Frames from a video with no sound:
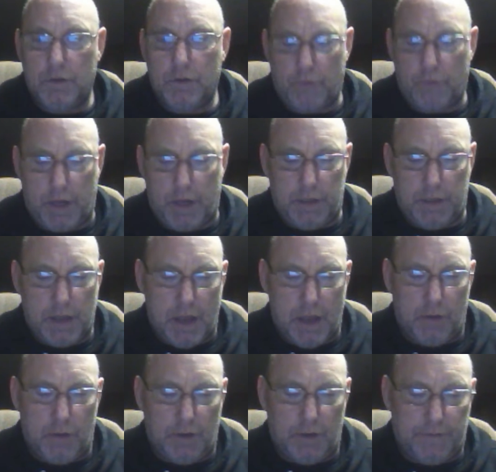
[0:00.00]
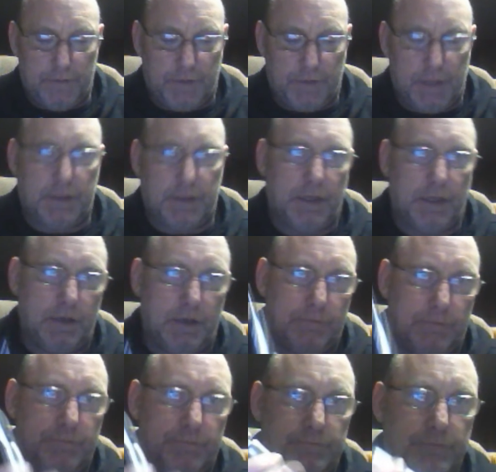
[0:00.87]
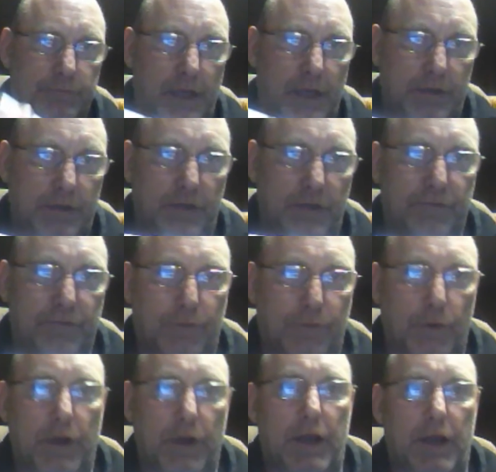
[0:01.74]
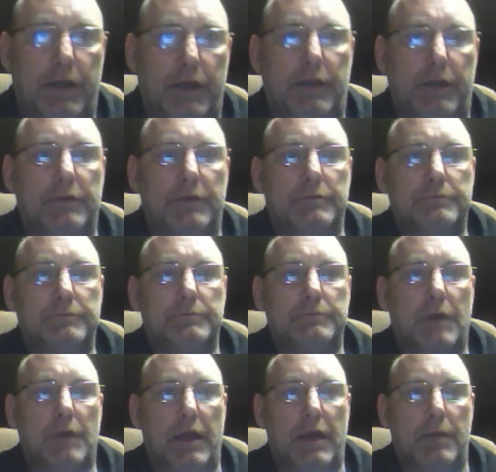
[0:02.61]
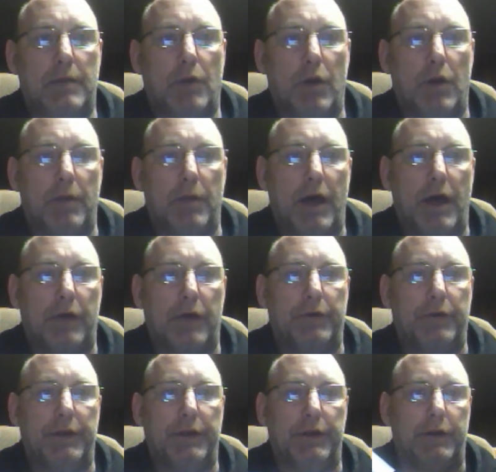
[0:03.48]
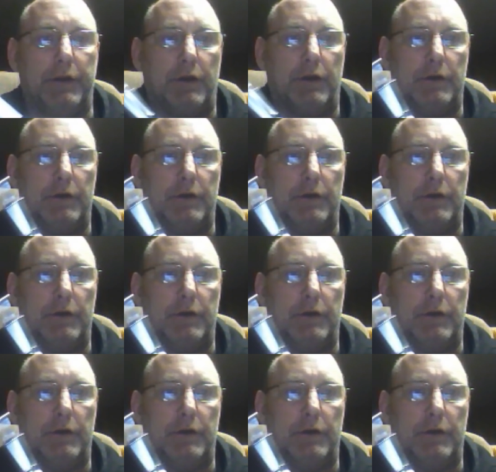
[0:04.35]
Right now I've got the 18490 IMR battery in